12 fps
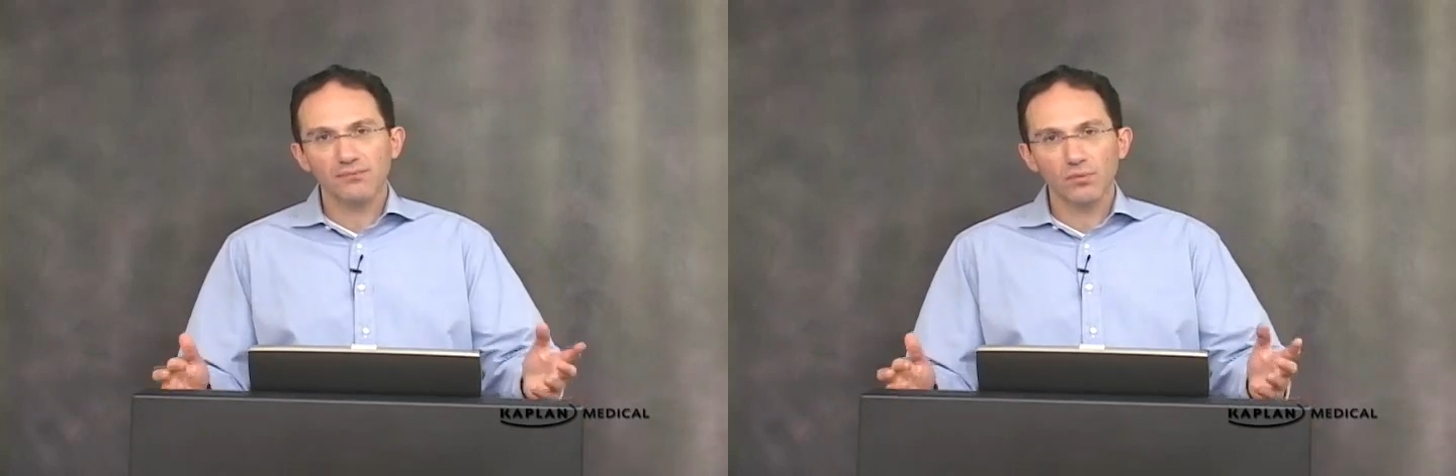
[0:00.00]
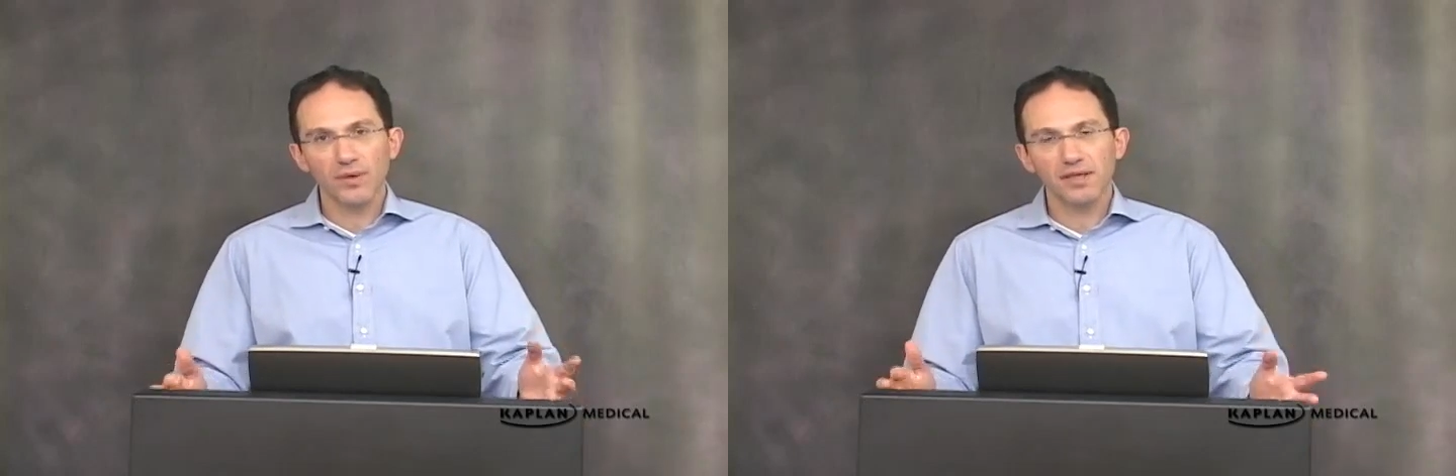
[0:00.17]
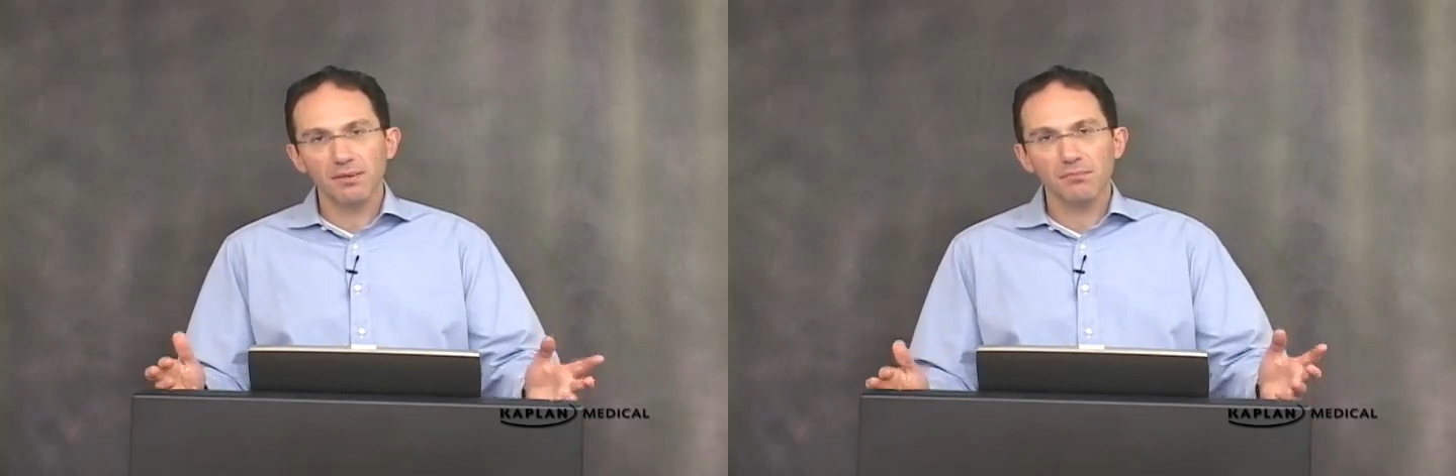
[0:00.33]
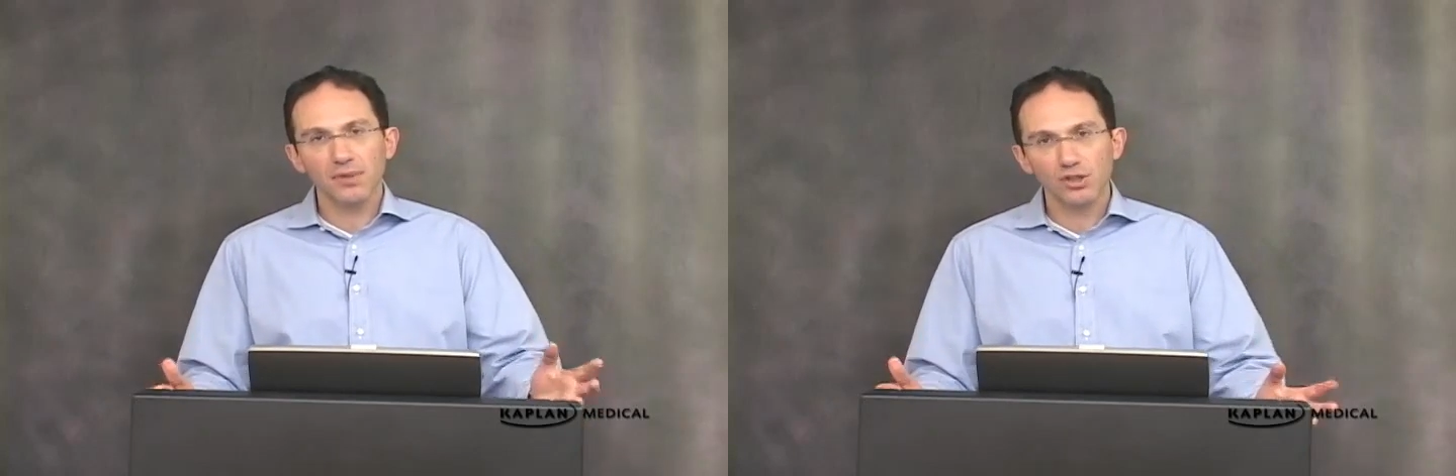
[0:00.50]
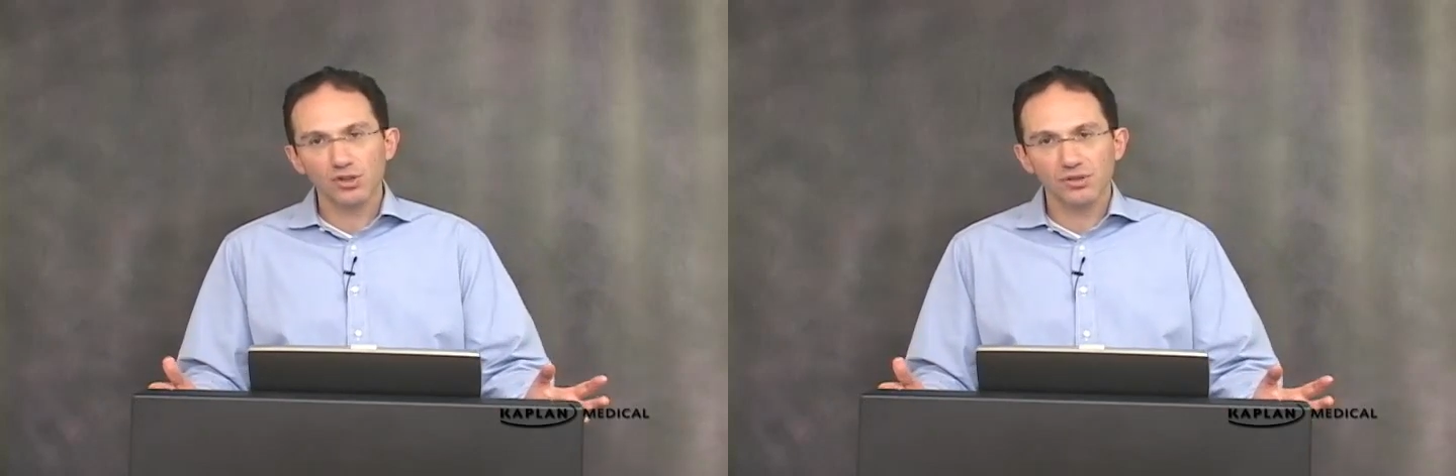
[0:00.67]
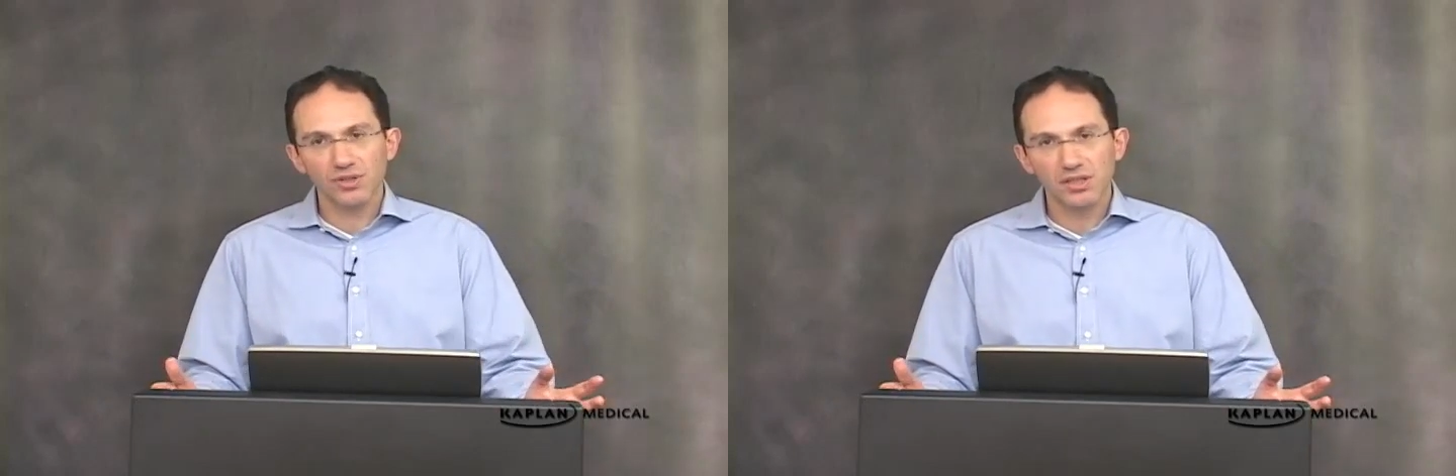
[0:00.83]
way to
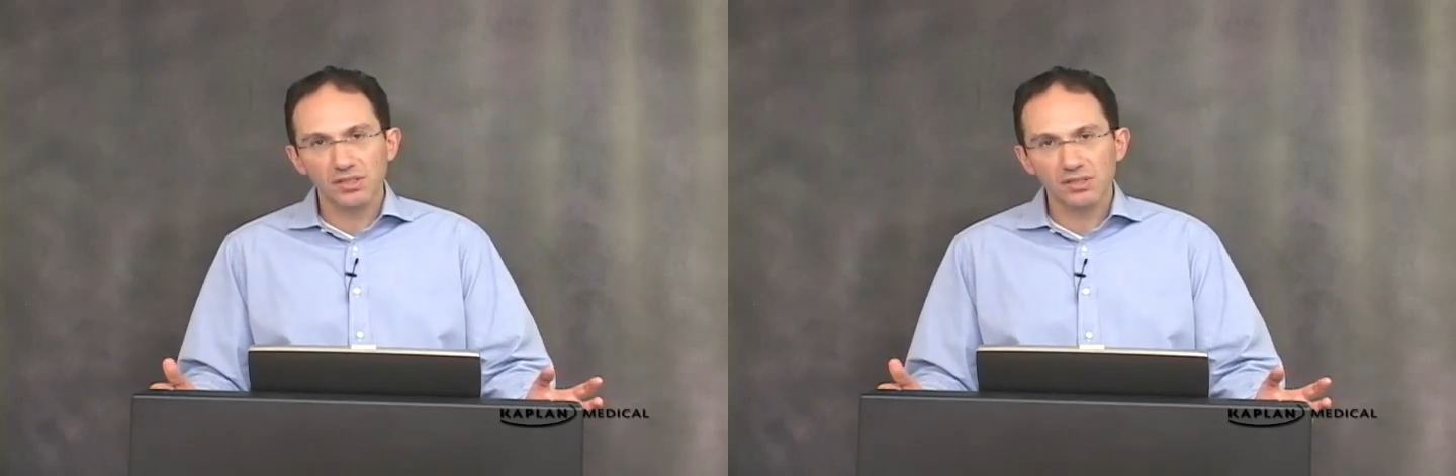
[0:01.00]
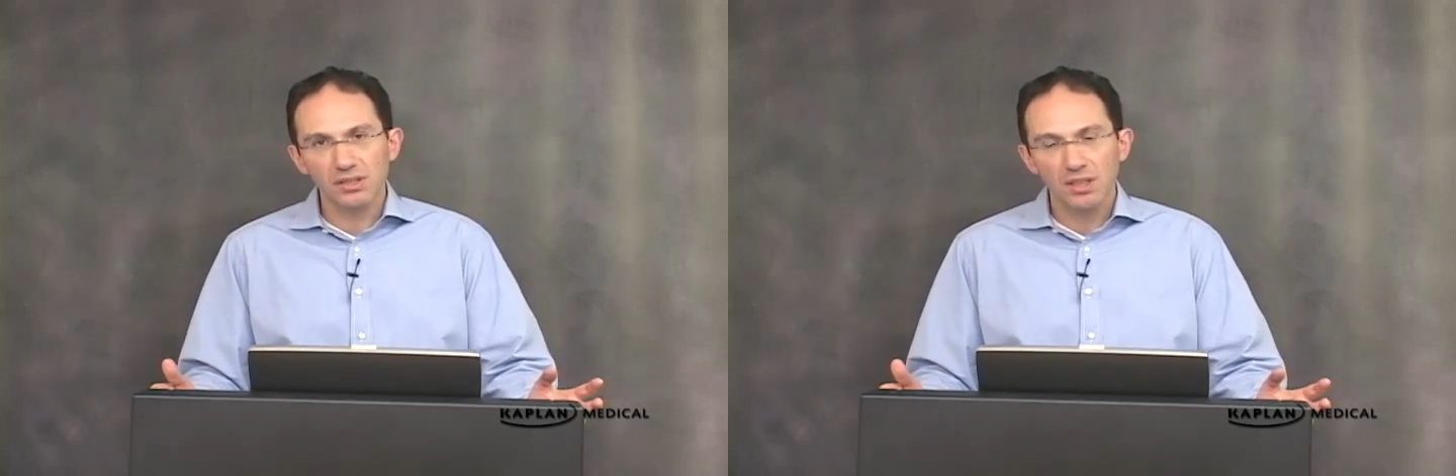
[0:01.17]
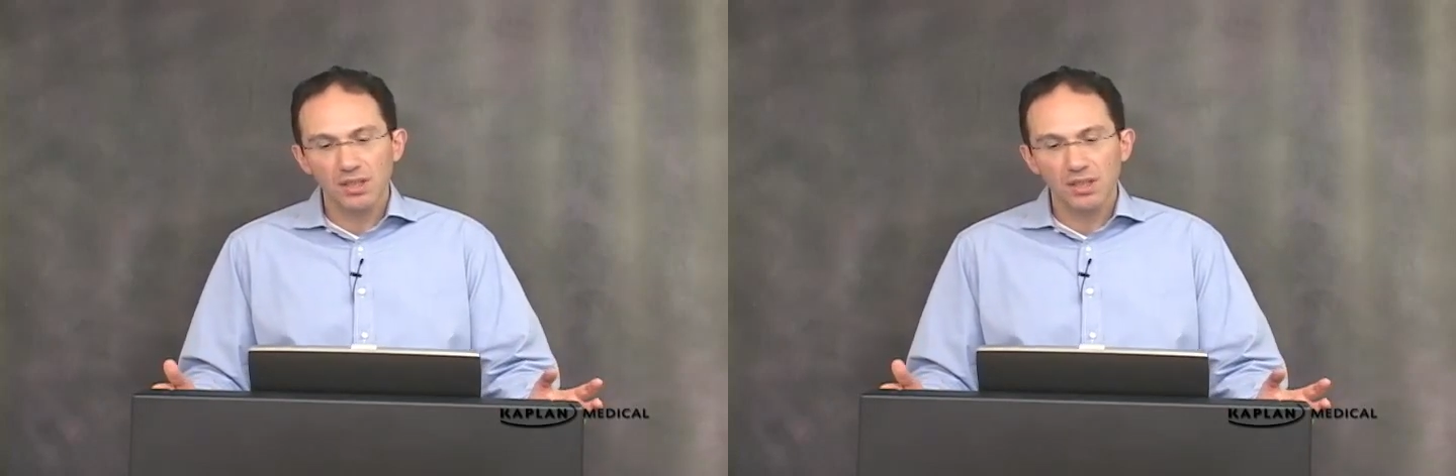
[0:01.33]
measure this.